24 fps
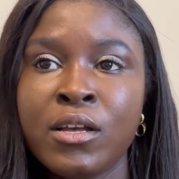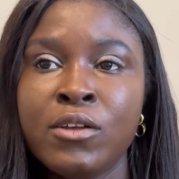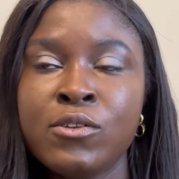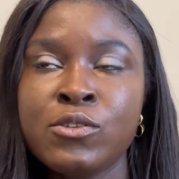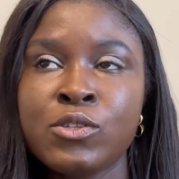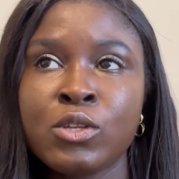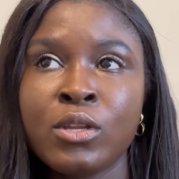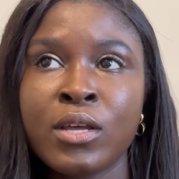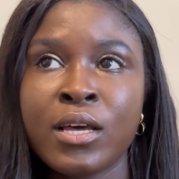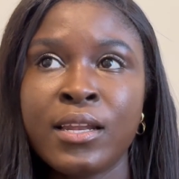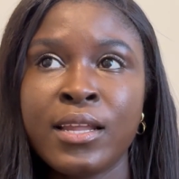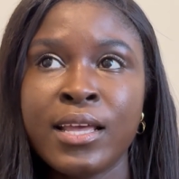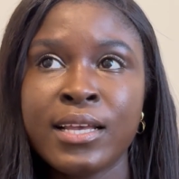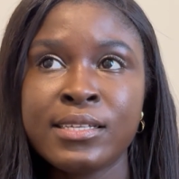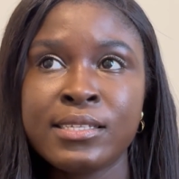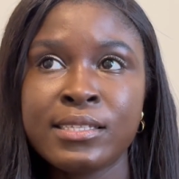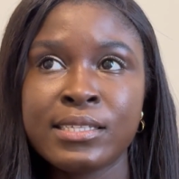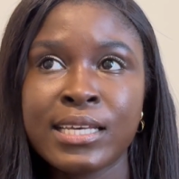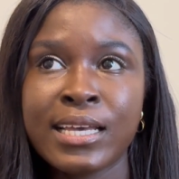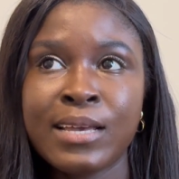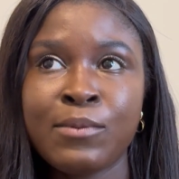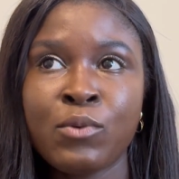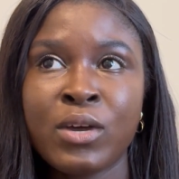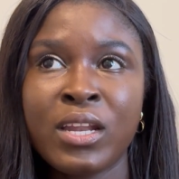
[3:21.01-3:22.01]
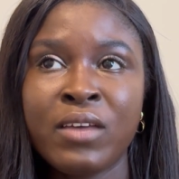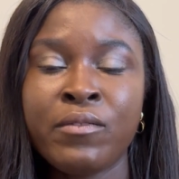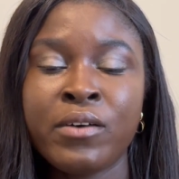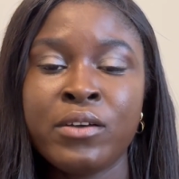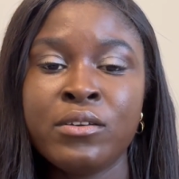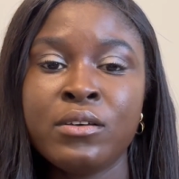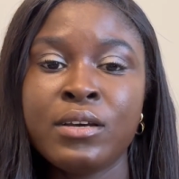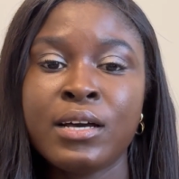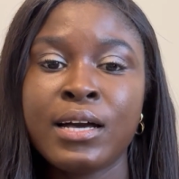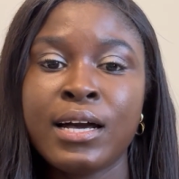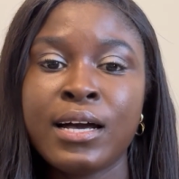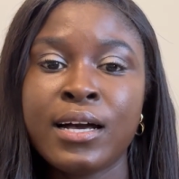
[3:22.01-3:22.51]
so that next time whenever
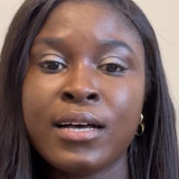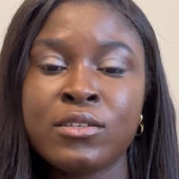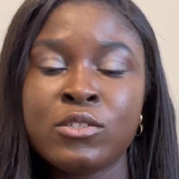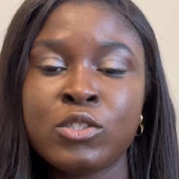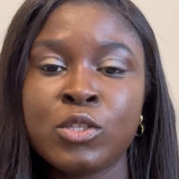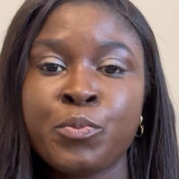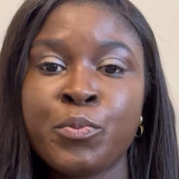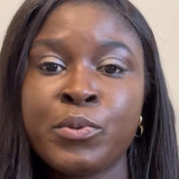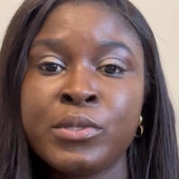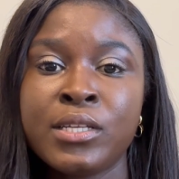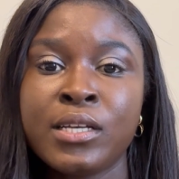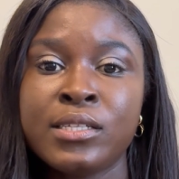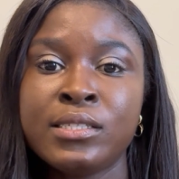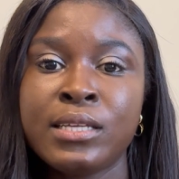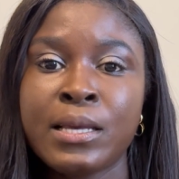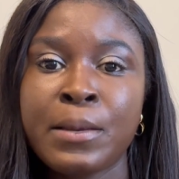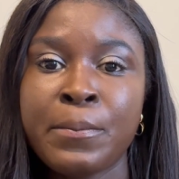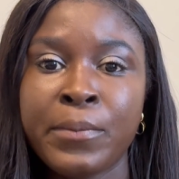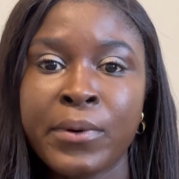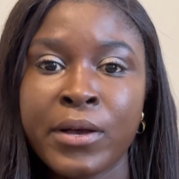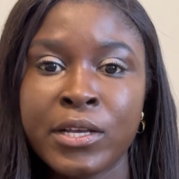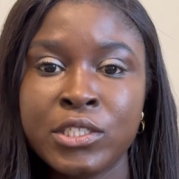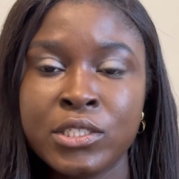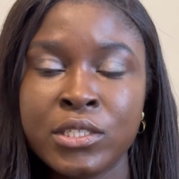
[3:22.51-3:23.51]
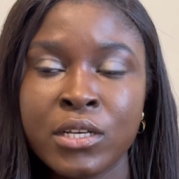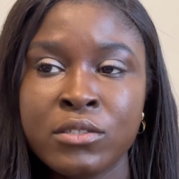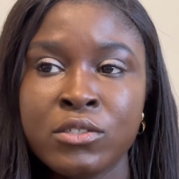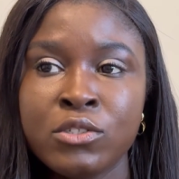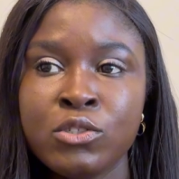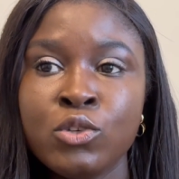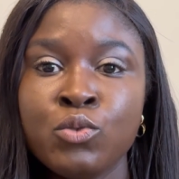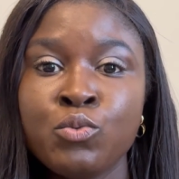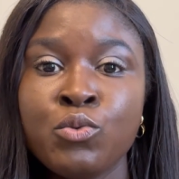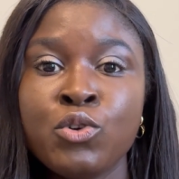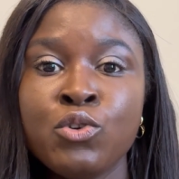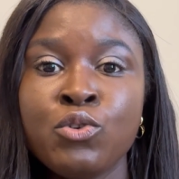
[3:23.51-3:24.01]
you are asked to present a budget,
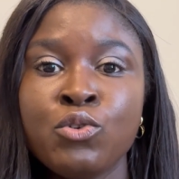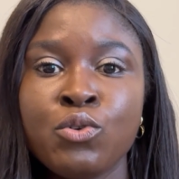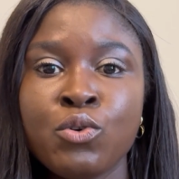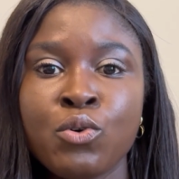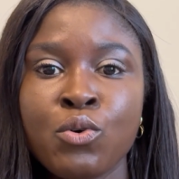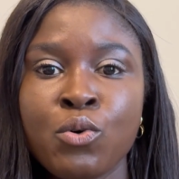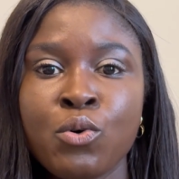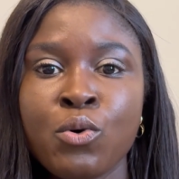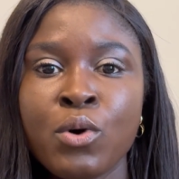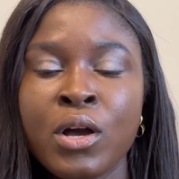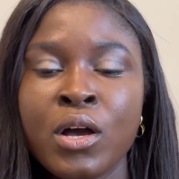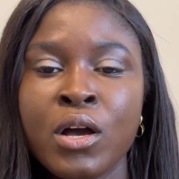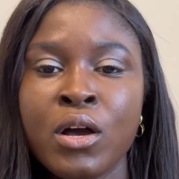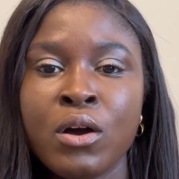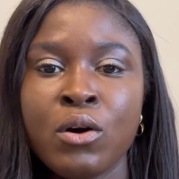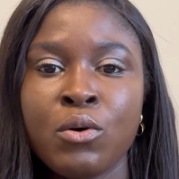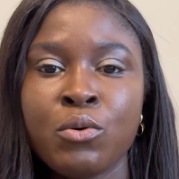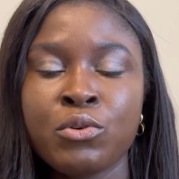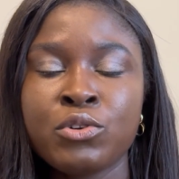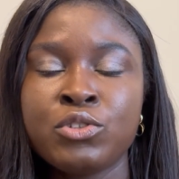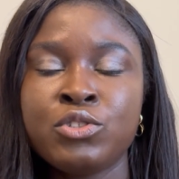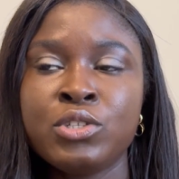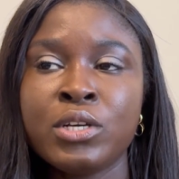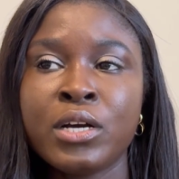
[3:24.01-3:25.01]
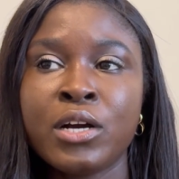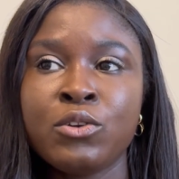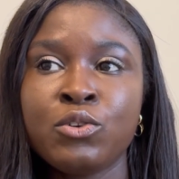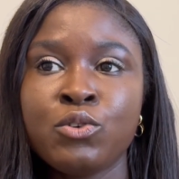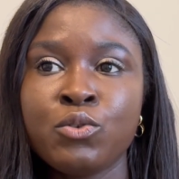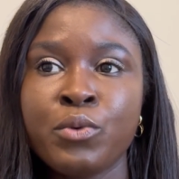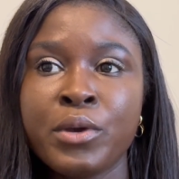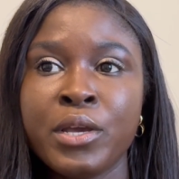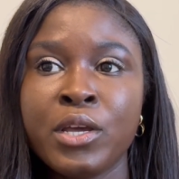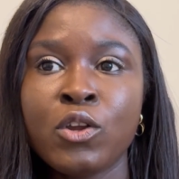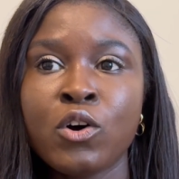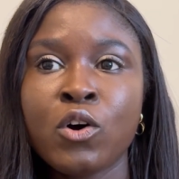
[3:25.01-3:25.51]
you would know what you are
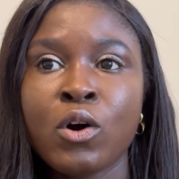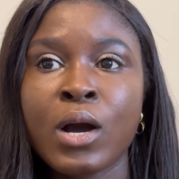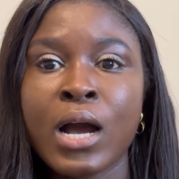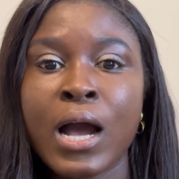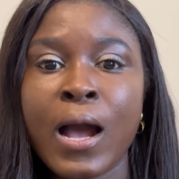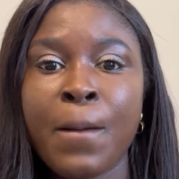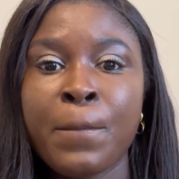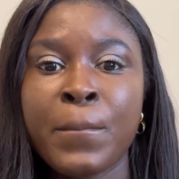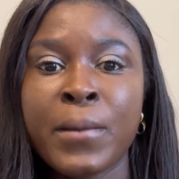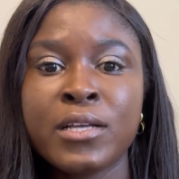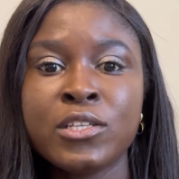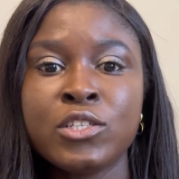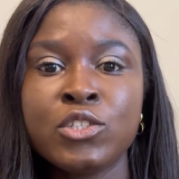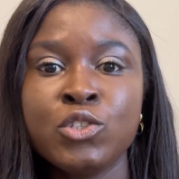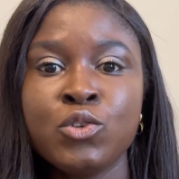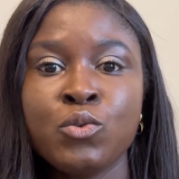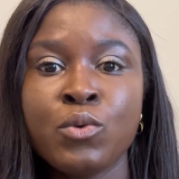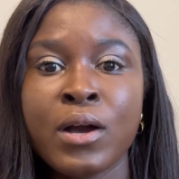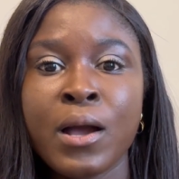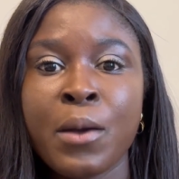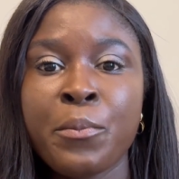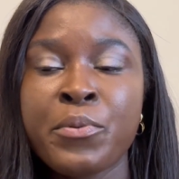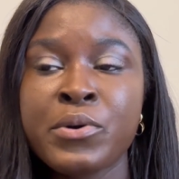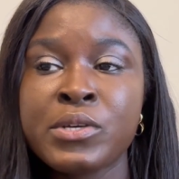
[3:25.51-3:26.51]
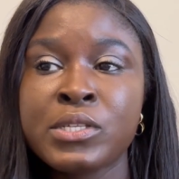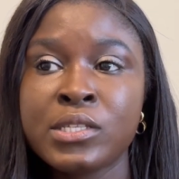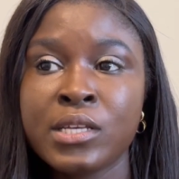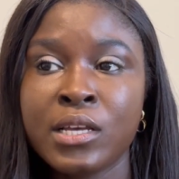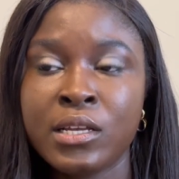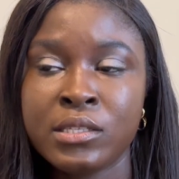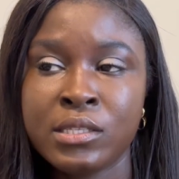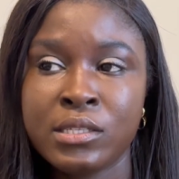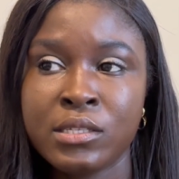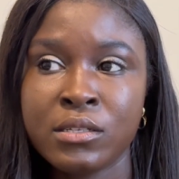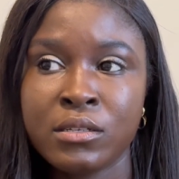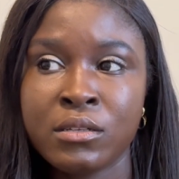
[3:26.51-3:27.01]
doing or how much you are
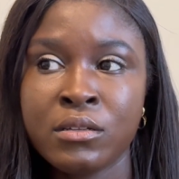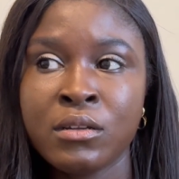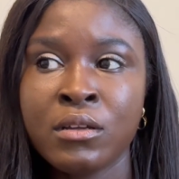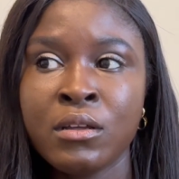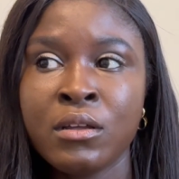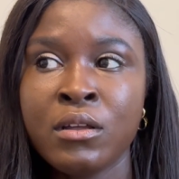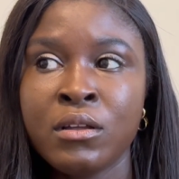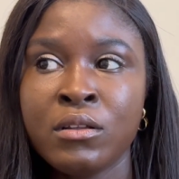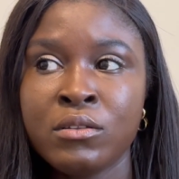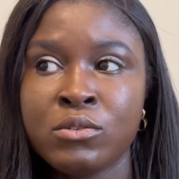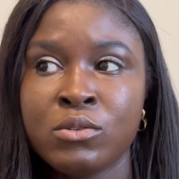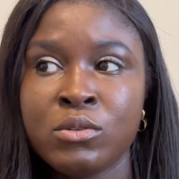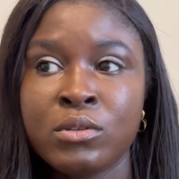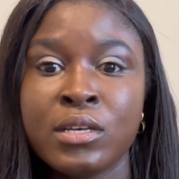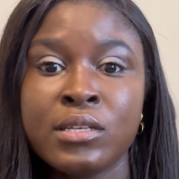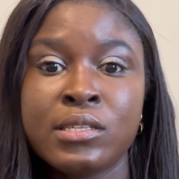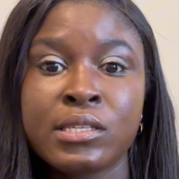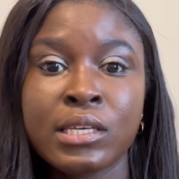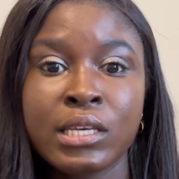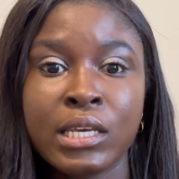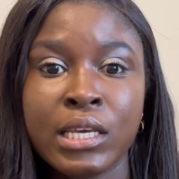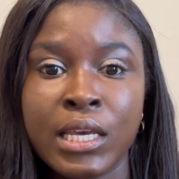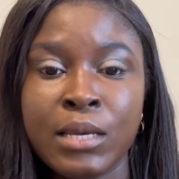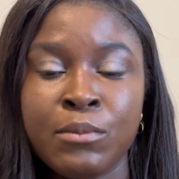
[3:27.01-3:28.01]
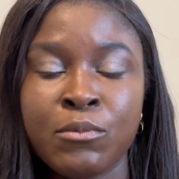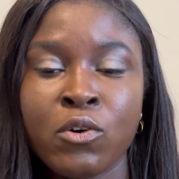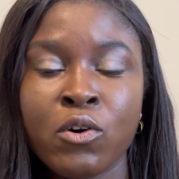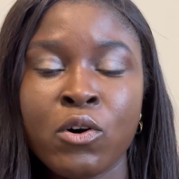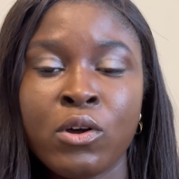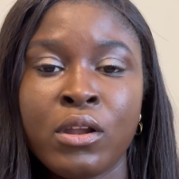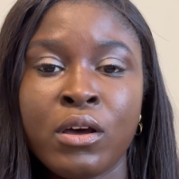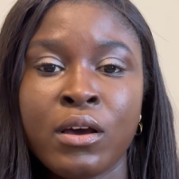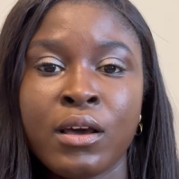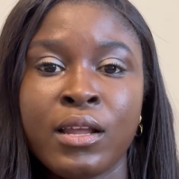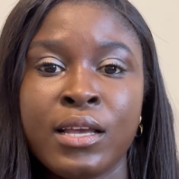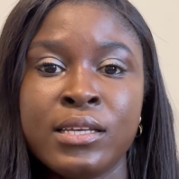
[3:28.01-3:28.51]
presenting to the scheme or the
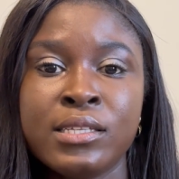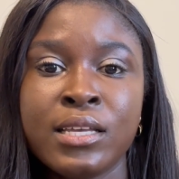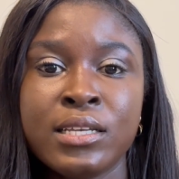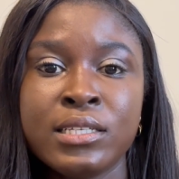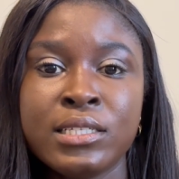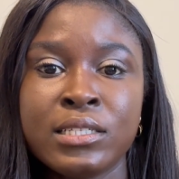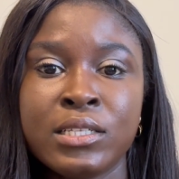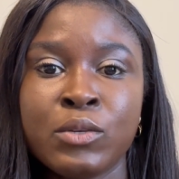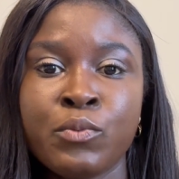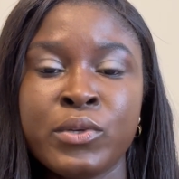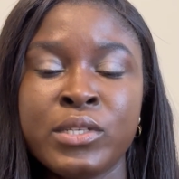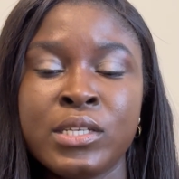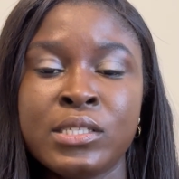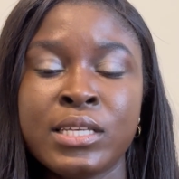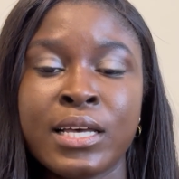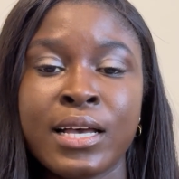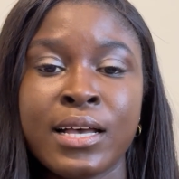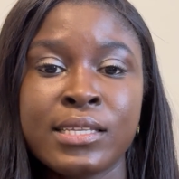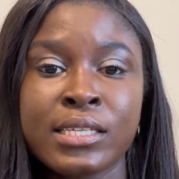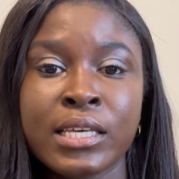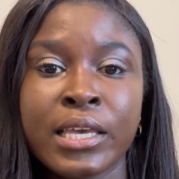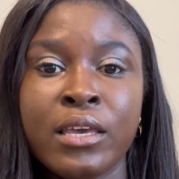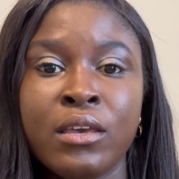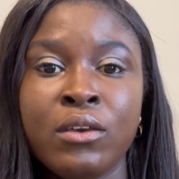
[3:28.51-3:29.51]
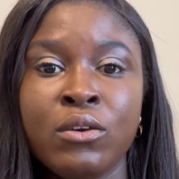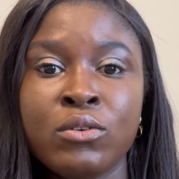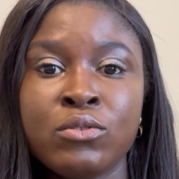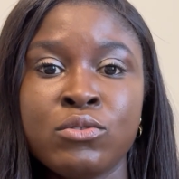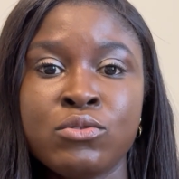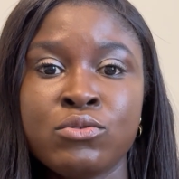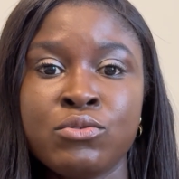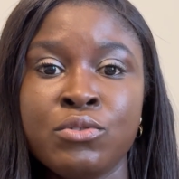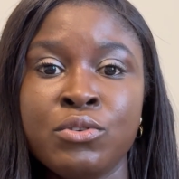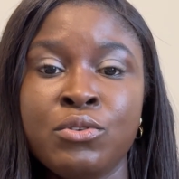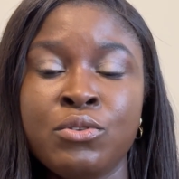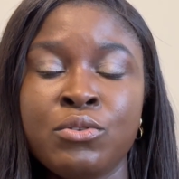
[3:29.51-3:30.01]
organization which is asking you
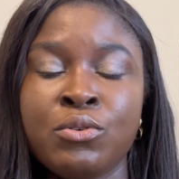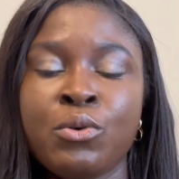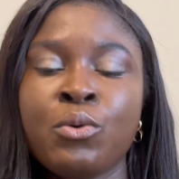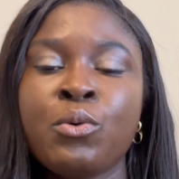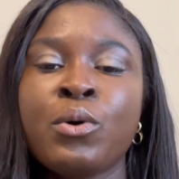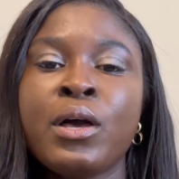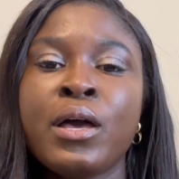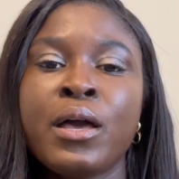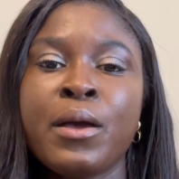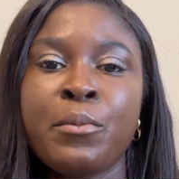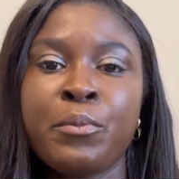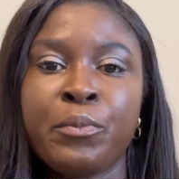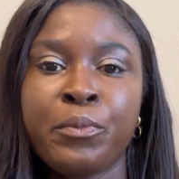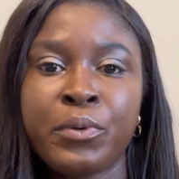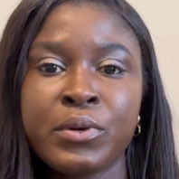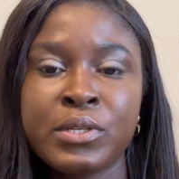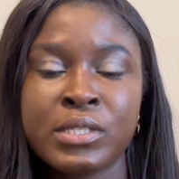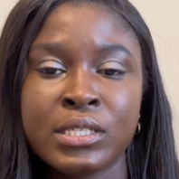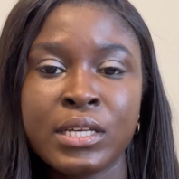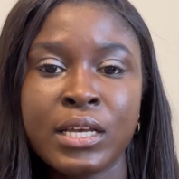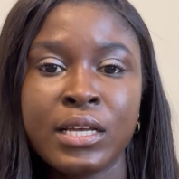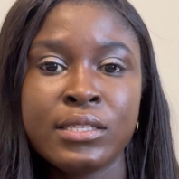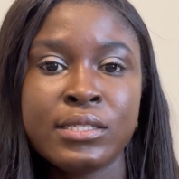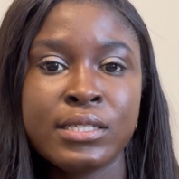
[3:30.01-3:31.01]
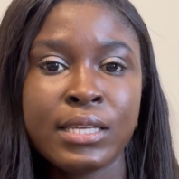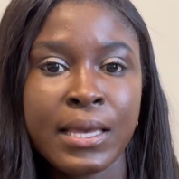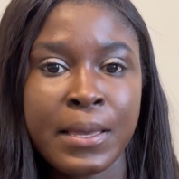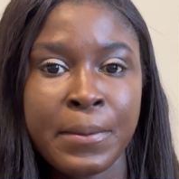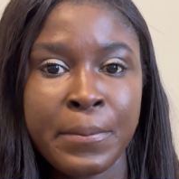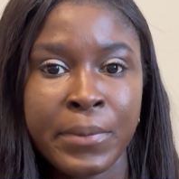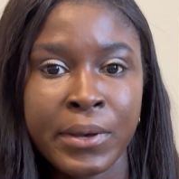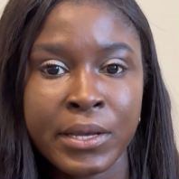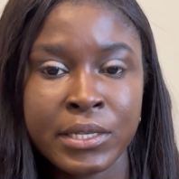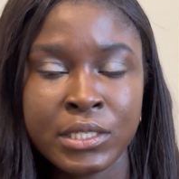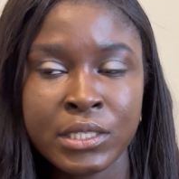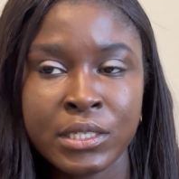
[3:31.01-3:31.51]
to, you know, present a
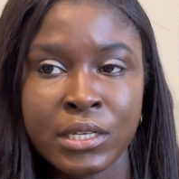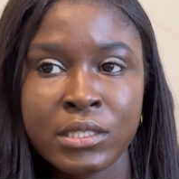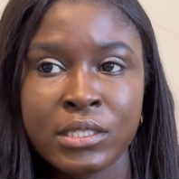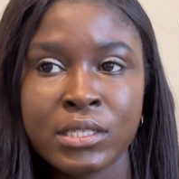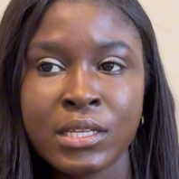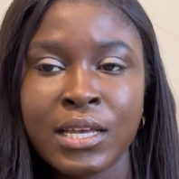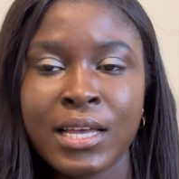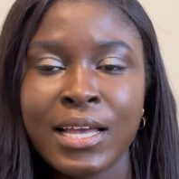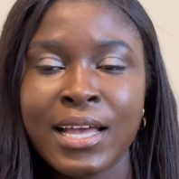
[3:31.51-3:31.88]
budget.